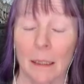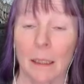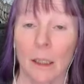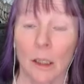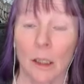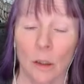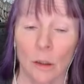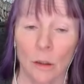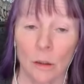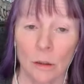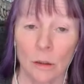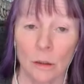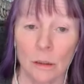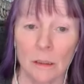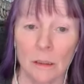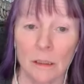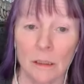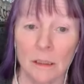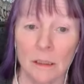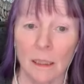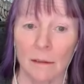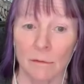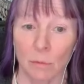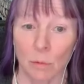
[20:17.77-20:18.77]

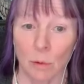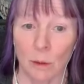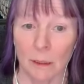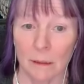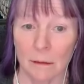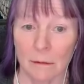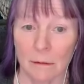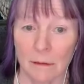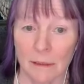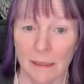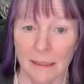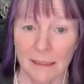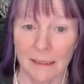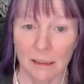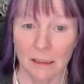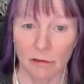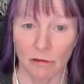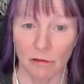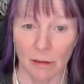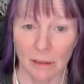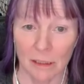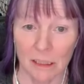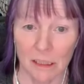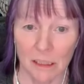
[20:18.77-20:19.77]
cause of world
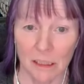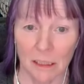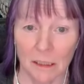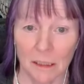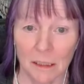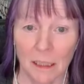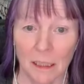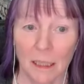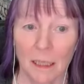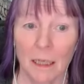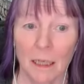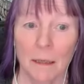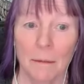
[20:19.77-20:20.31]
destruction,